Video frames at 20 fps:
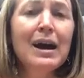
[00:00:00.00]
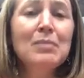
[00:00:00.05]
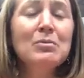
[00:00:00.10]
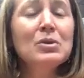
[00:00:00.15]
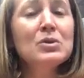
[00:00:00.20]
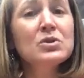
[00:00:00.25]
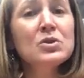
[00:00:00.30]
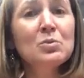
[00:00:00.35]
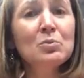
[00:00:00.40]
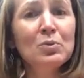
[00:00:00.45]

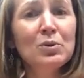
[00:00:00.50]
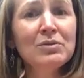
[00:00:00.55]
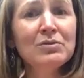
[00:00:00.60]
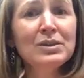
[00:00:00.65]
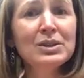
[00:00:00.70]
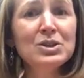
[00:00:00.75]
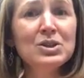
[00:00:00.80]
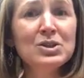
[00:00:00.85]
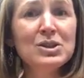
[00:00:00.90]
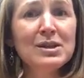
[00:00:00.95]
I'm also
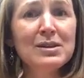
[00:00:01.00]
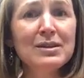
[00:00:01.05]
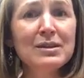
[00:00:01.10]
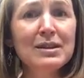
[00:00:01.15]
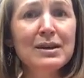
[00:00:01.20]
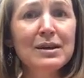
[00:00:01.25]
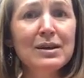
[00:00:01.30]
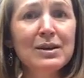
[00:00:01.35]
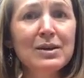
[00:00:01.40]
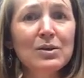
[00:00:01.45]
privileged
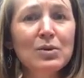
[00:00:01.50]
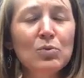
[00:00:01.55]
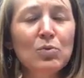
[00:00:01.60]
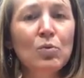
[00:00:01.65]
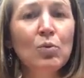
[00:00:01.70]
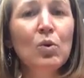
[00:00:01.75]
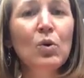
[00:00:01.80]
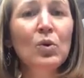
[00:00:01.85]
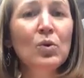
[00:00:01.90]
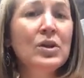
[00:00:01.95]
in
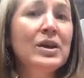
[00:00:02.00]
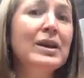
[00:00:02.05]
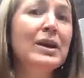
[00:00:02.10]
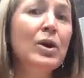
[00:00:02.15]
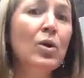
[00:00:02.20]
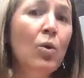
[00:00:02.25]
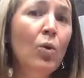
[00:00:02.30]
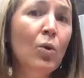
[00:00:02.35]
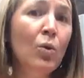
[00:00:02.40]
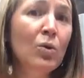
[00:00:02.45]
the role that
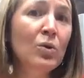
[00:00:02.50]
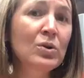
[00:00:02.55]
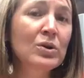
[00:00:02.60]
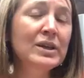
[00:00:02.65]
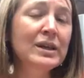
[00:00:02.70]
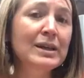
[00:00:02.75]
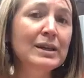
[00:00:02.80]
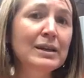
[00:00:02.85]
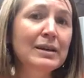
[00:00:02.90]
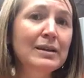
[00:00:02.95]
I
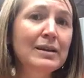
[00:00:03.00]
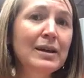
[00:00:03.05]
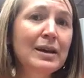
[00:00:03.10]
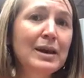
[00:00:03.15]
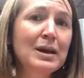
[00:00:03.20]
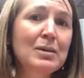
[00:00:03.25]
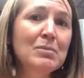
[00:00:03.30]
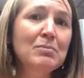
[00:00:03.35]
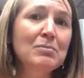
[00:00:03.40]
hold in